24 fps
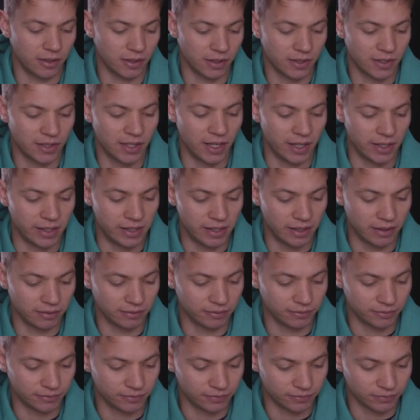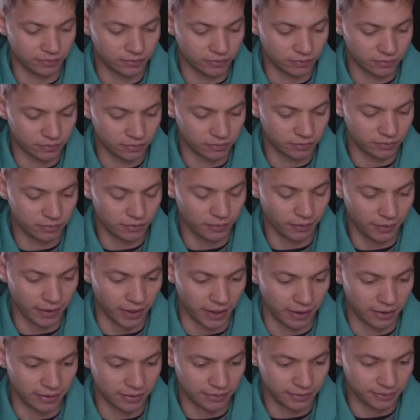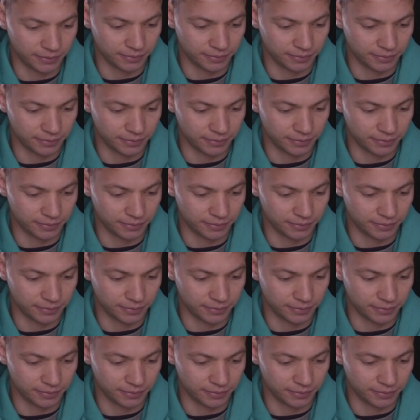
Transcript: C. Yeah.